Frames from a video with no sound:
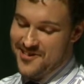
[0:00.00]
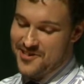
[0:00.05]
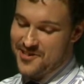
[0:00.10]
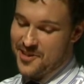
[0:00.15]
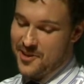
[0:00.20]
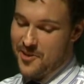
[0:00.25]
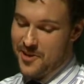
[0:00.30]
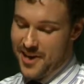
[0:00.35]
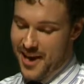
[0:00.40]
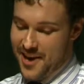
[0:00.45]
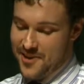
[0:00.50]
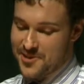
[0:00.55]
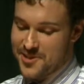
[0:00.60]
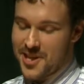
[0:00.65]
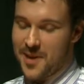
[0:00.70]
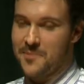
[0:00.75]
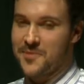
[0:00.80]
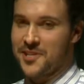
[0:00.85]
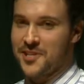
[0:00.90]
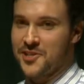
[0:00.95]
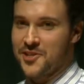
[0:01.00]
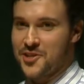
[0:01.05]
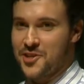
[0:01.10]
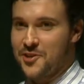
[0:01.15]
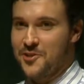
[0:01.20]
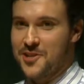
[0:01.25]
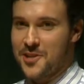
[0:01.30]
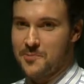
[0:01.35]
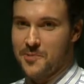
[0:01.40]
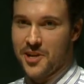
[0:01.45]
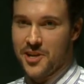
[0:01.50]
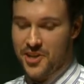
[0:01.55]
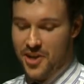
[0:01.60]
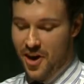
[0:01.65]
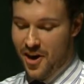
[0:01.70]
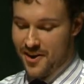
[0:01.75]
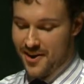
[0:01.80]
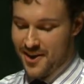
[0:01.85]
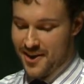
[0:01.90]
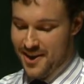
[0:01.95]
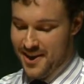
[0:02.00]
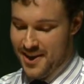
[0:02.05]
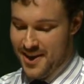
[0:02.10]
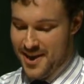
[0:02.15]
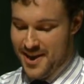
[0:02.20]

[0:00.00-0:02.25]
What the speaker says: So, something to show that we're young,